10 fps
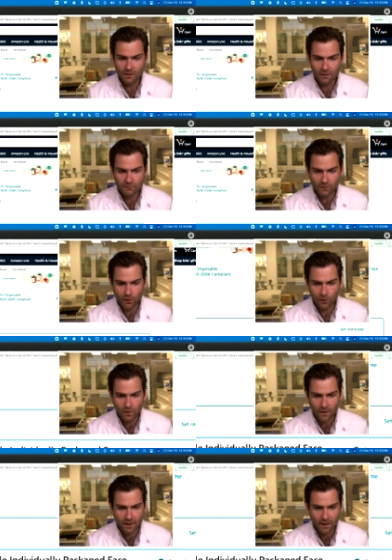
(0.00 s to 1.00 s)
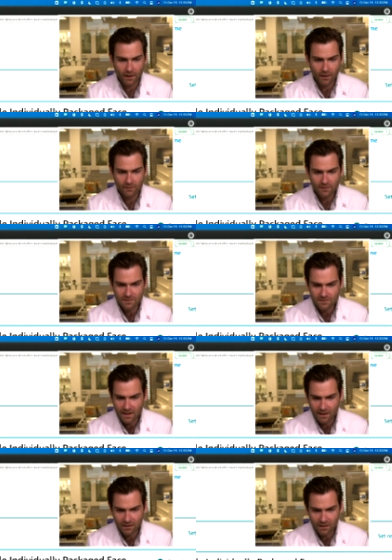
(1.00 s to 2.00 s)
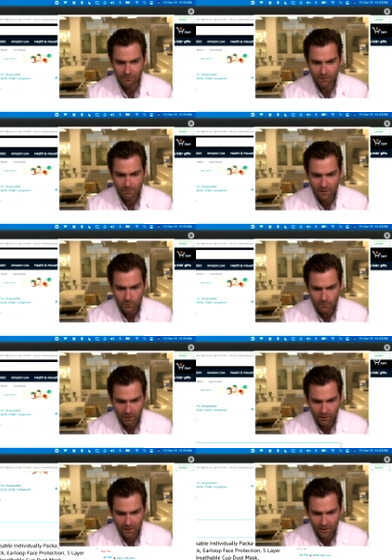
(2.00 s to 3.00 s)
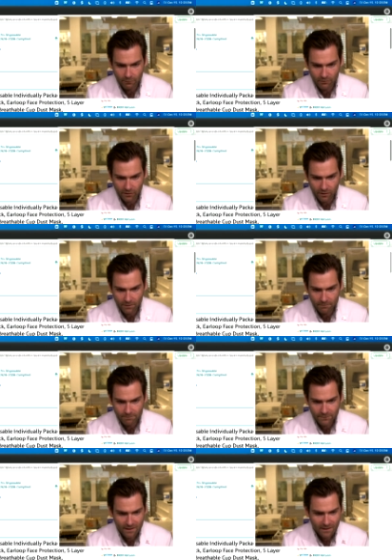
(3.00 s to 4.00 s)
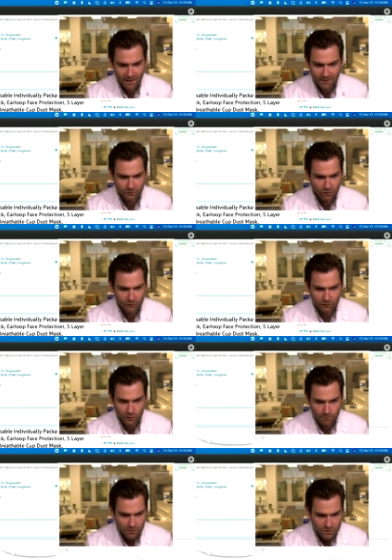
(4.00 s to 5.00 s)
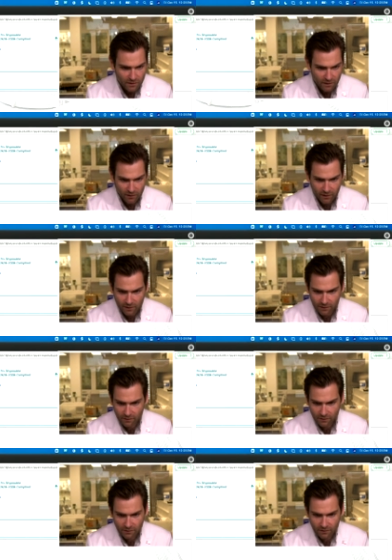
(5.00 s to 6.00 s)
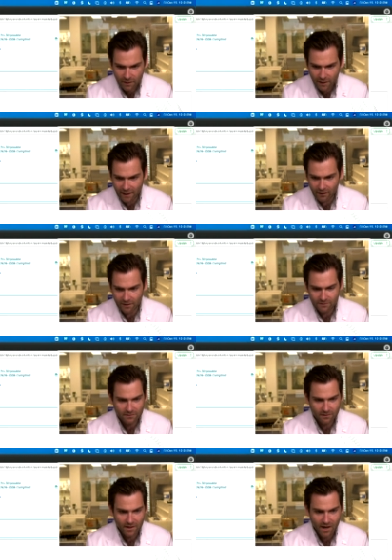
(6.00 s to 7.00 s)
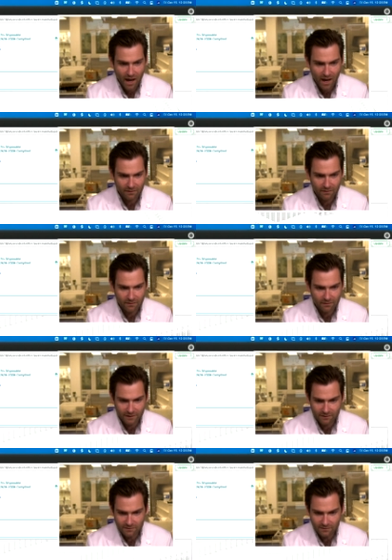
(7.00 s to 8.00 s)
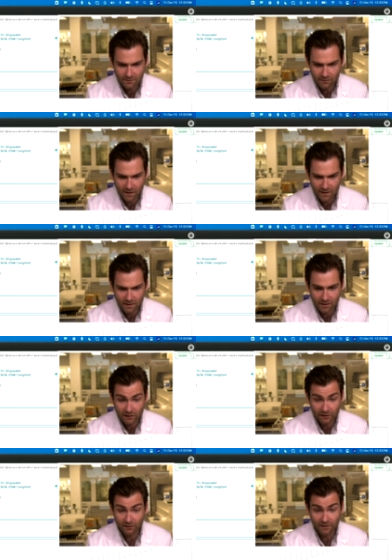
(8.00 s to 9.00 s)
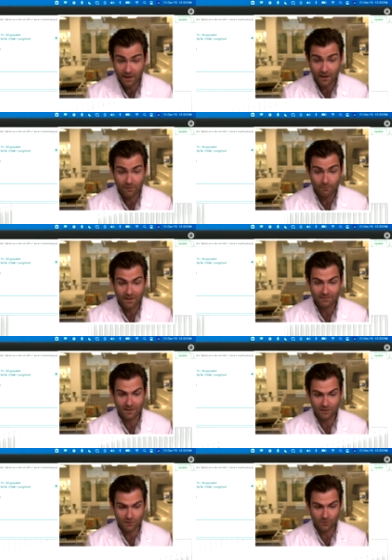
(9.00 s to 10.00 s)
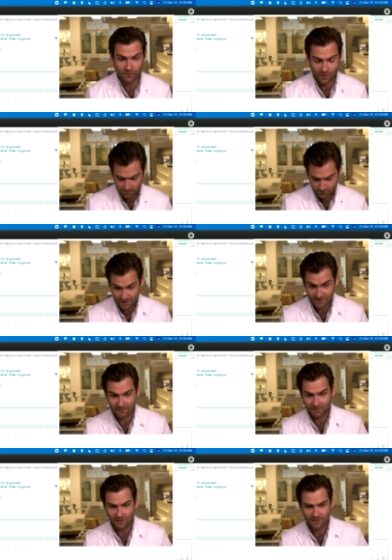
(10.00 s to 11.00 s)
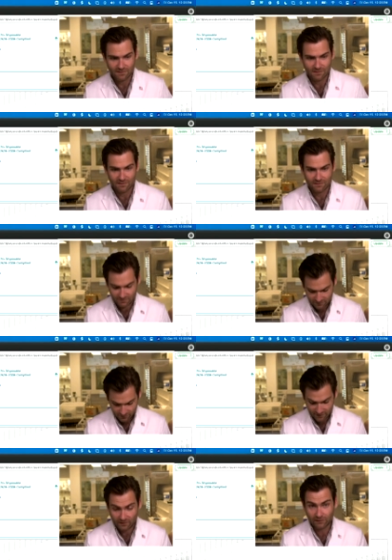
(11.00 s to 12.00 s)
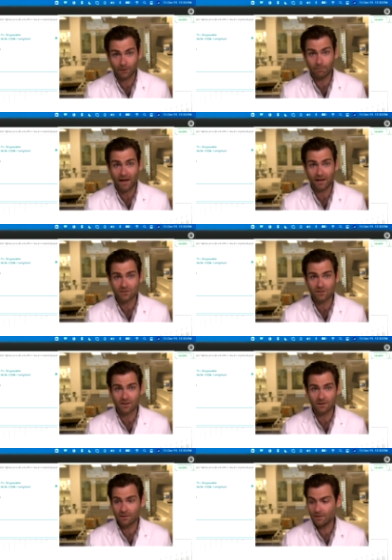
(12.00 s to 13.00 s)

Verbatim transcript: So uh, this is a KN95 mask we bought on Amazon. It looks super generic and it's not like this is like clearly not the mask that shows up. That's hilarious because this is in like clear packaging.